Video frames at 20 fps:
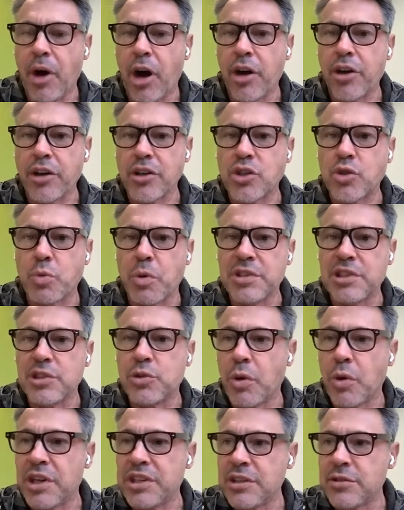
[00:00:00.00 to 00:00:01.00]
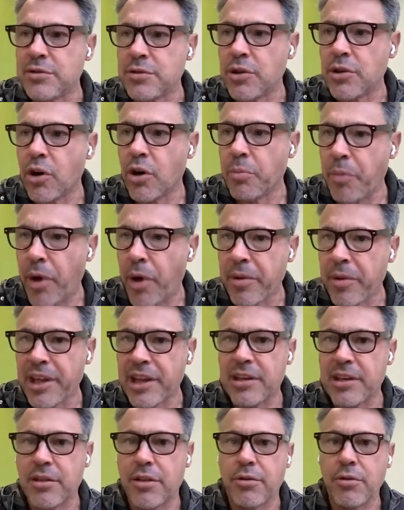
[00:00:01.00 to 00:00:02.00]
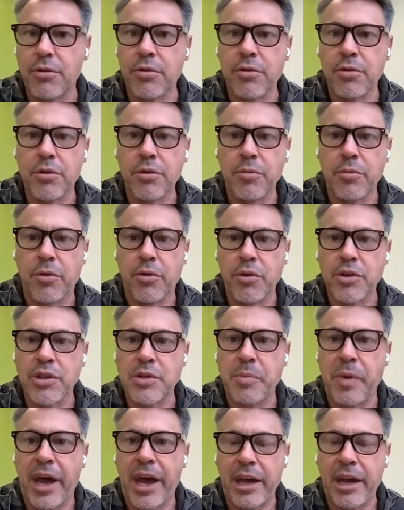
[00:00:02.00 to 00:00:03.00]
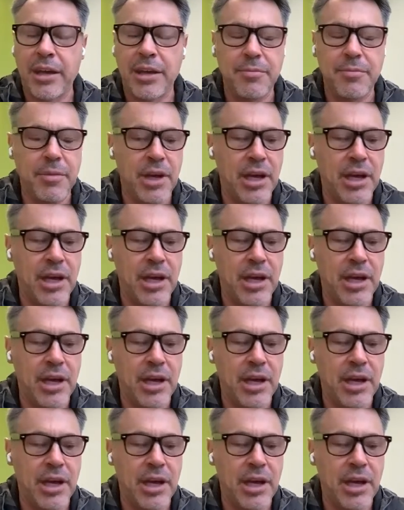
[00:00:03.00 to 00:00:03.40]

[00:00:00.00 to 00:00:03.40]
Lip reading: August 2020 to go public through a SPAC,